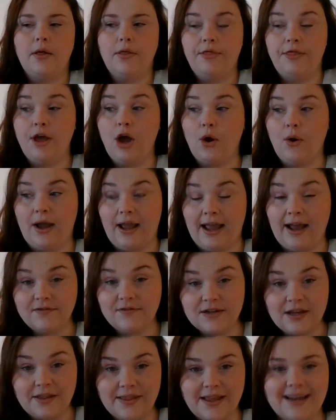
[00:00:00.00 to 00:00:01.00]
though I have
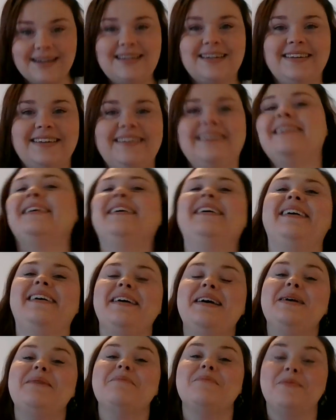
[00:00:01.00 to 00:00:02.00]
done that.
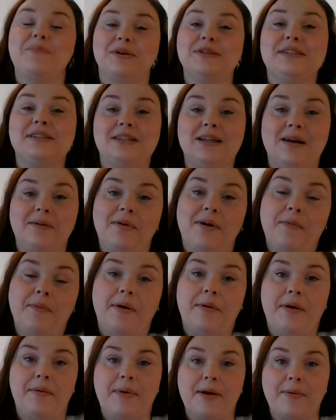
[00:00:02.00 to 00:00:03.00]
Most of the time I'm on
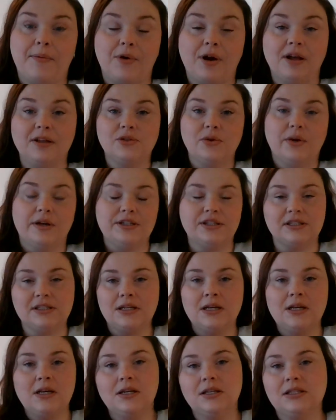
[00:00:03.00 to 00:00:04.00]
my paper route. And so I
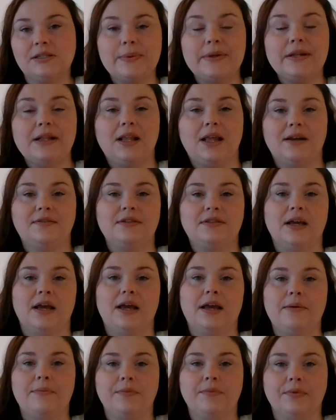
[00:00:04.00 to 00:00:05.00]
just spend a lot of
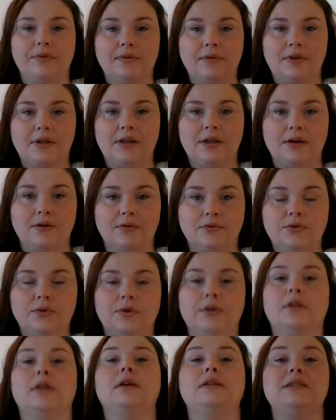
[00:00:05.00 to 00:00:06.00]
time, you know,
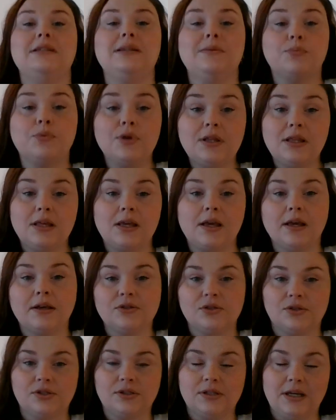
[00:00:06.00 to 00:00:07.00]
doing like deep breathing
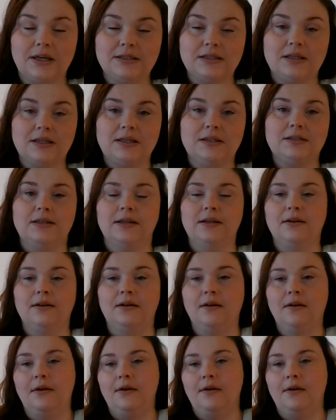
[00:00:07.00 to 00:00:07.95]
exercises and,